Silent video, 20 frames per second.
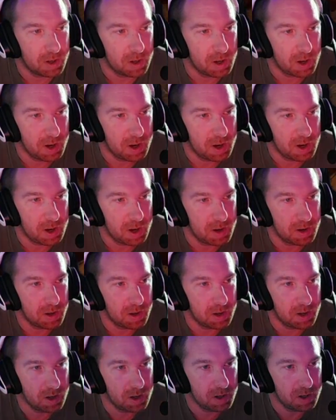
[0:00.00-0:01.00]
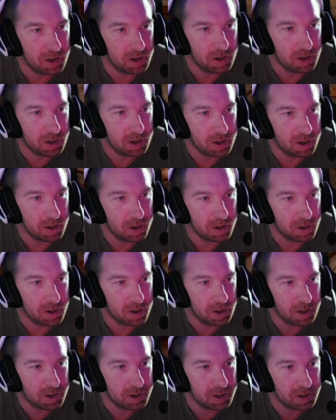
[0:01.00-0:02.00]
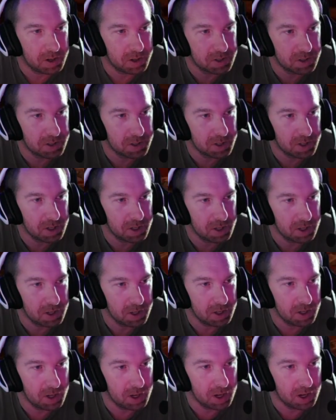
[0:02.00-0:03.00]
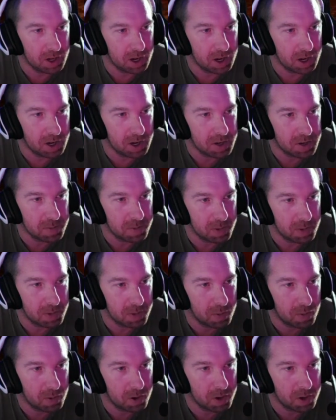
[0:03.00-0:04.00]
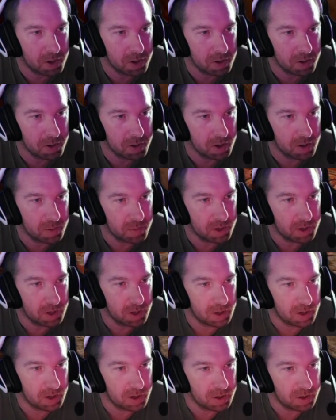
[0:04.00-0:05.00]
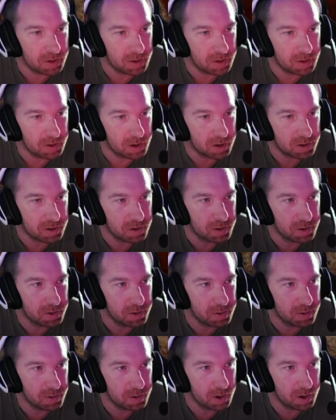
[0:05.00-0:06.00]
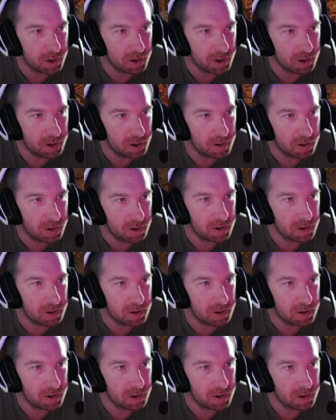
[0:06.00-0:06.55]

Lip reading: And then in here is the alliance map where you can come in, talk to her.